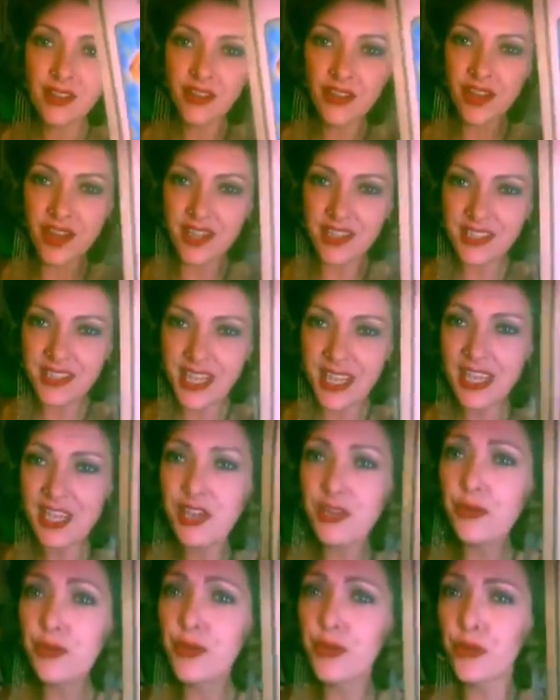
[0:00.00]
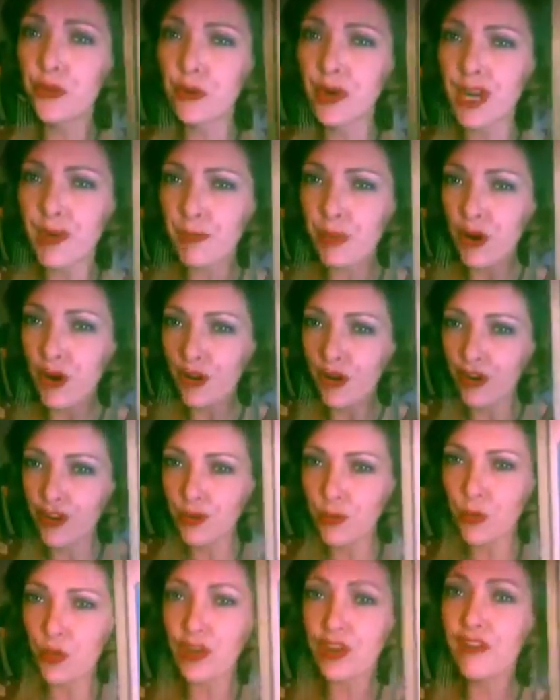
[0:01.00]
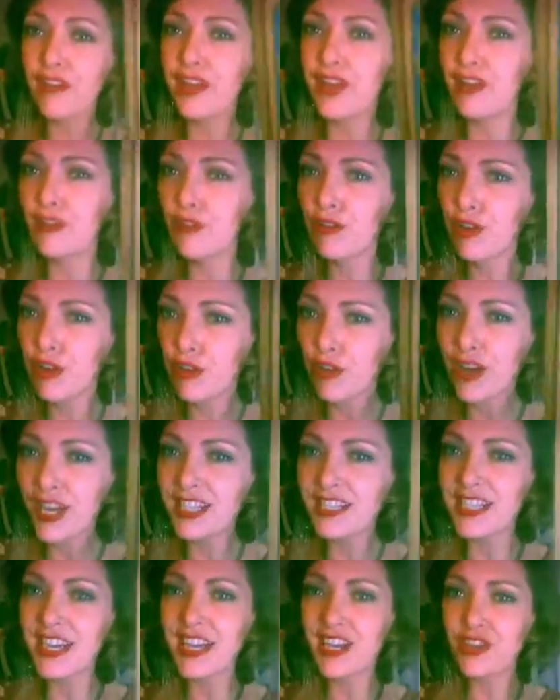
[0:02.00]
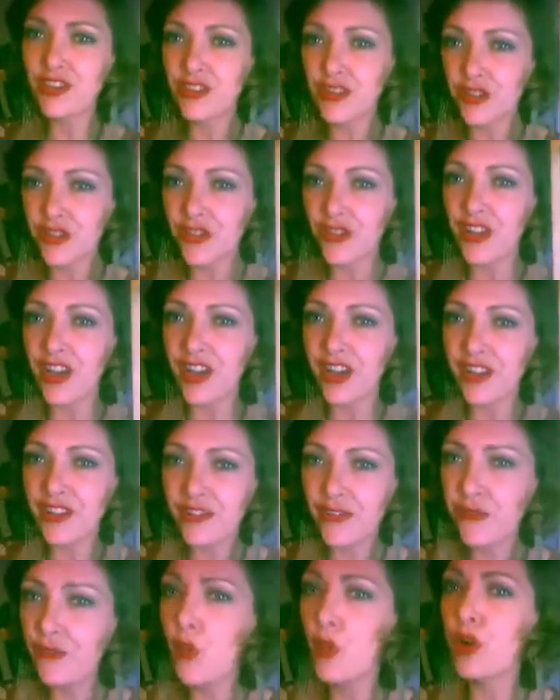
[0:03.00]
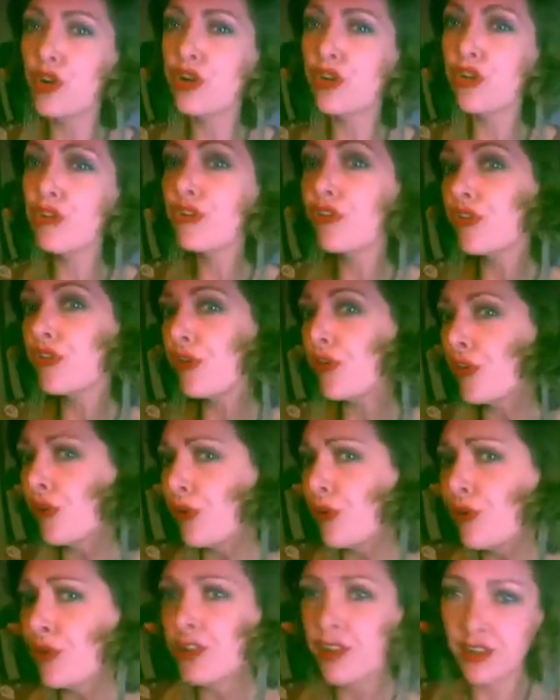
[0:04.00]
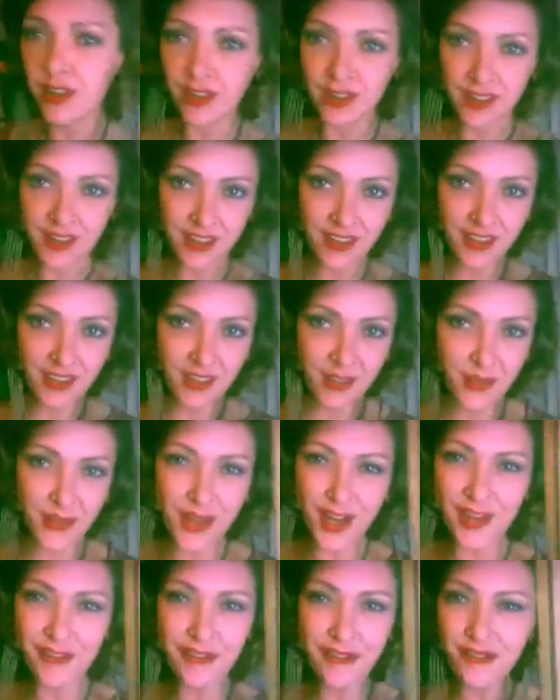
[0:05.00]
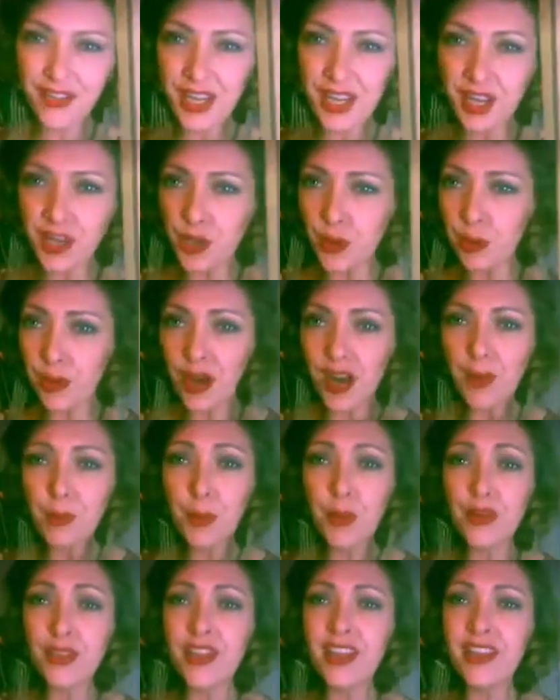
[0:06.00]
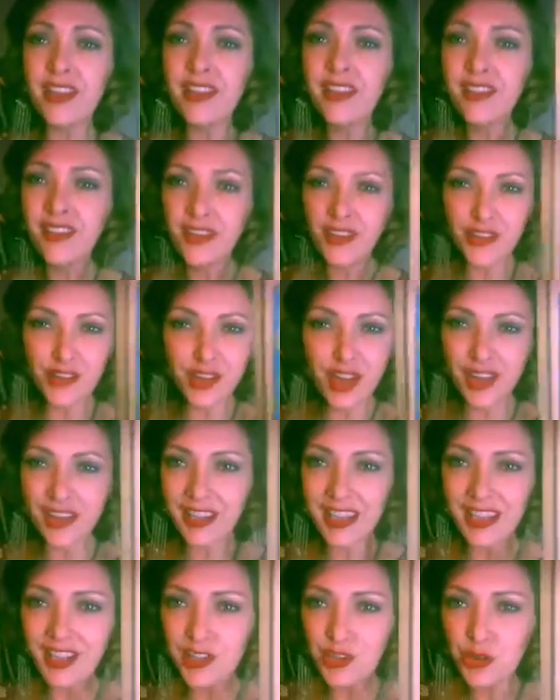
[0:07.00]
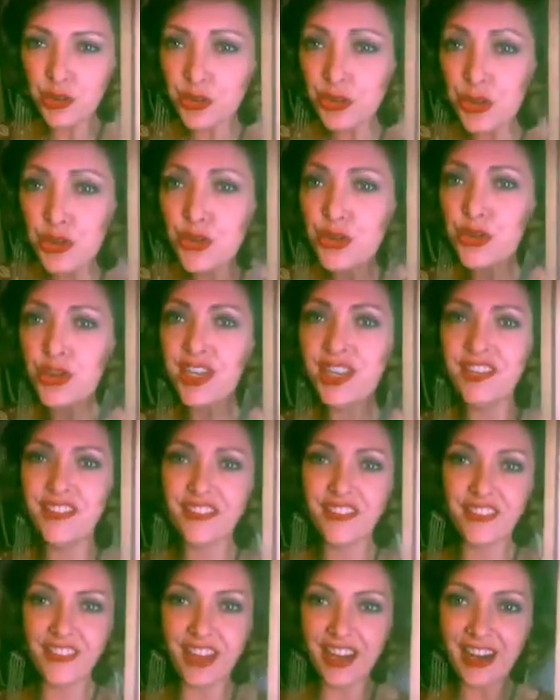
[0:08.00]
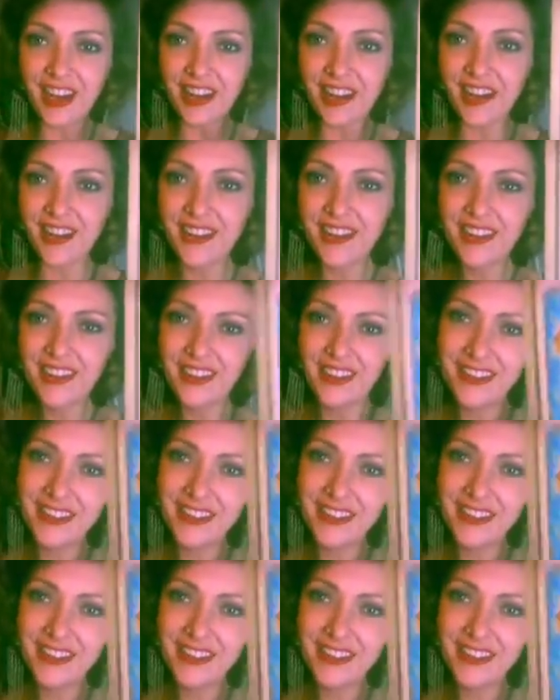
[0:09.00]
They're not taking you to the right park where you get correct exercise for your soul. You know, they're not feeding you properly. You're not getting your nutrients there.